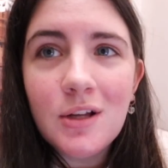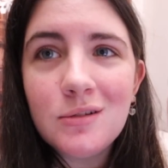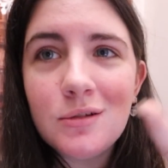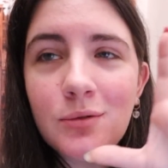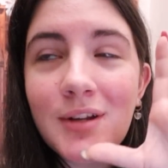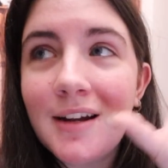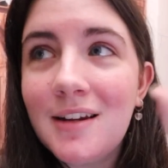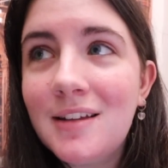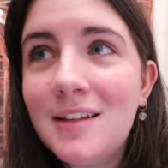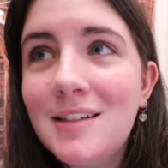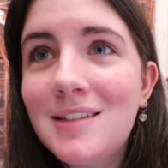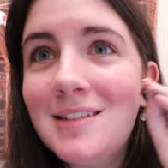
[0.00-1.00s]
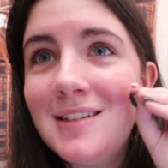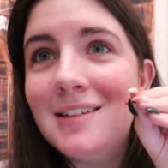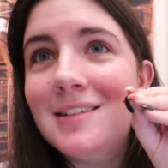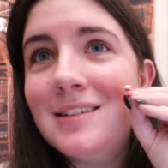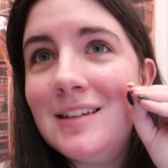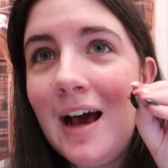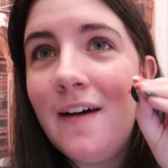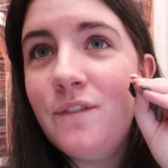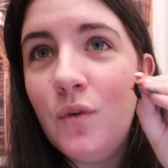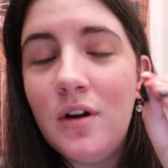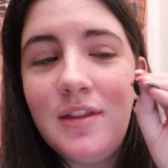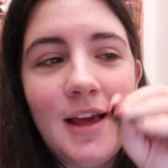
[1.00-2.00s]
So technically still not
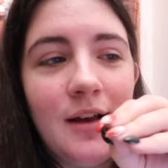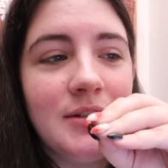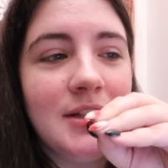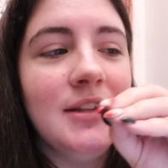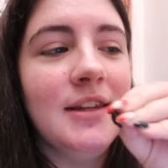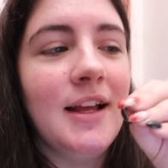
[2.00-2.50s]
4,000,